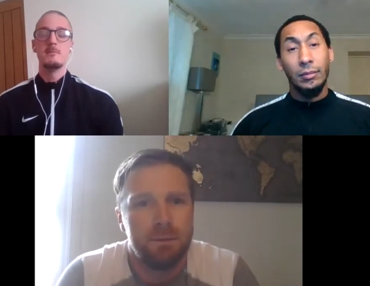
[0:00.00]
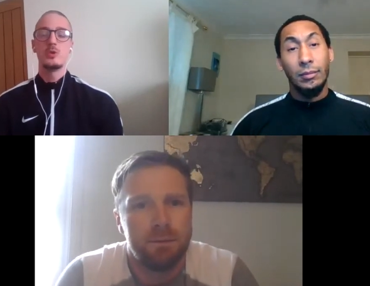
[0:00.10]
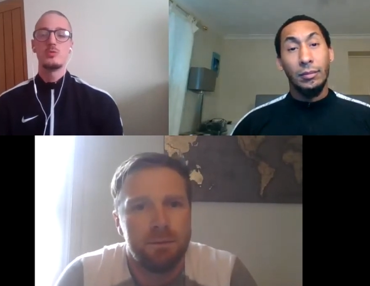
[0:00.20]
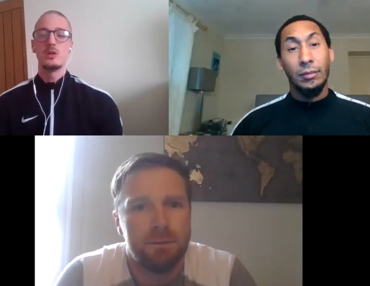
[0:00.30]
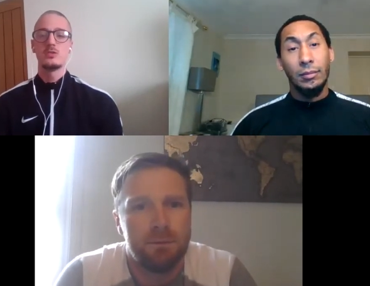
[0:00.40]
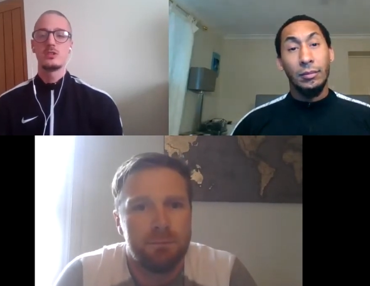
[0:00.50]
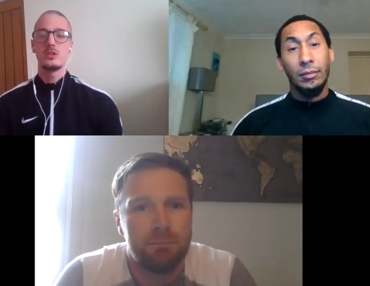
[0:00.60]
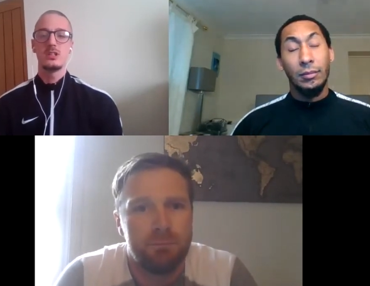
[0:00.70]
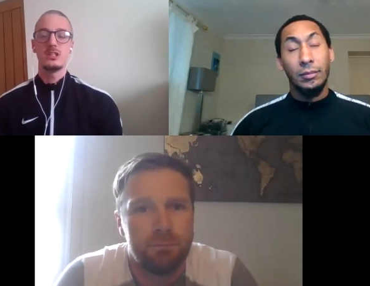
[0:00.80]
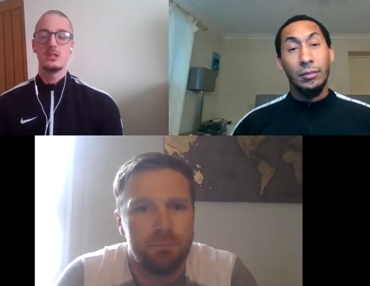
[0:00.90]

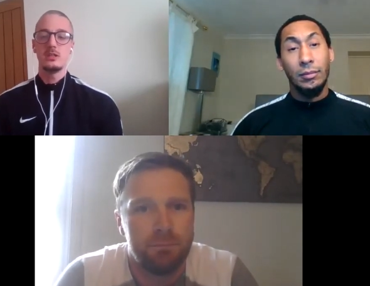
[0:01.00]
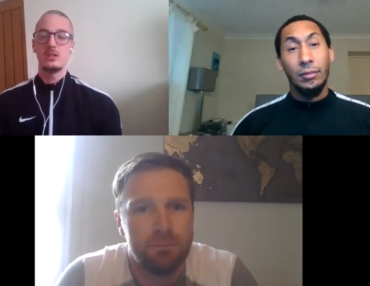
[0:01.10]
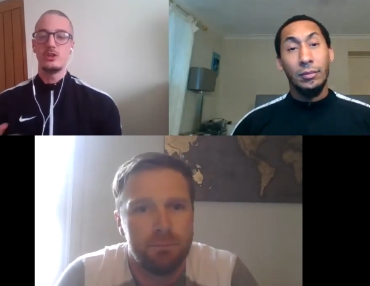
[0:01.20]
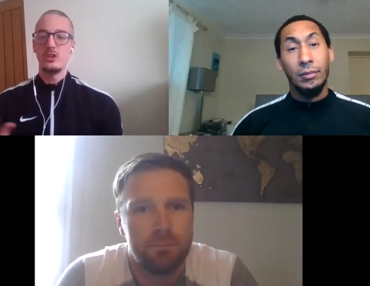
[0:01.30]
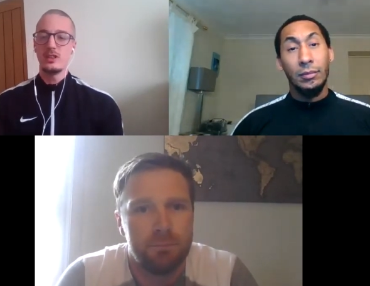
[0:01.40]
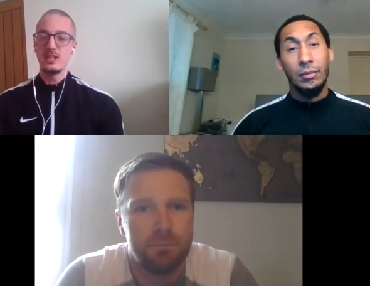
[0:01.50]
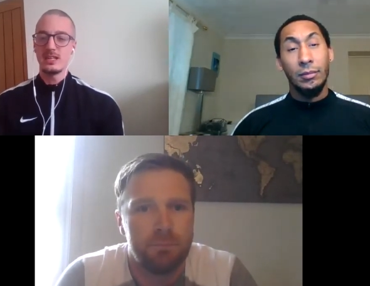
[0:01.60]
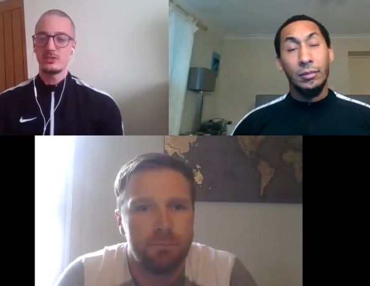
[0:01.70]
Speaker 1: almost, do you think